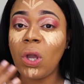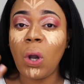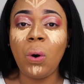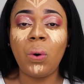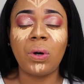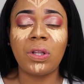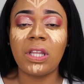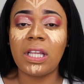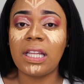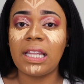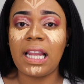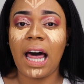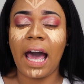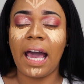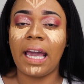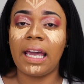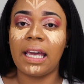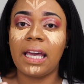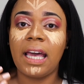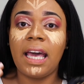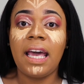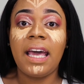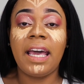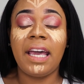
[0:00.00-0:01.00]
or the
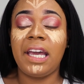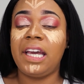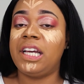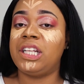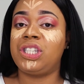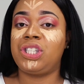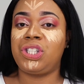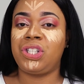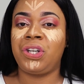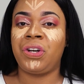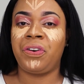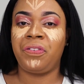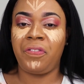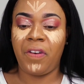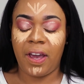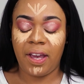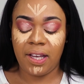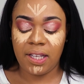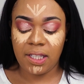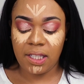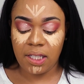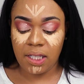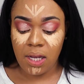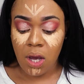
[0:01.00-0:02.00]
light hits your
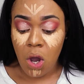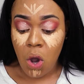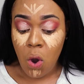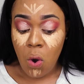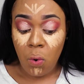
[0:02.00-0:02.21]
face.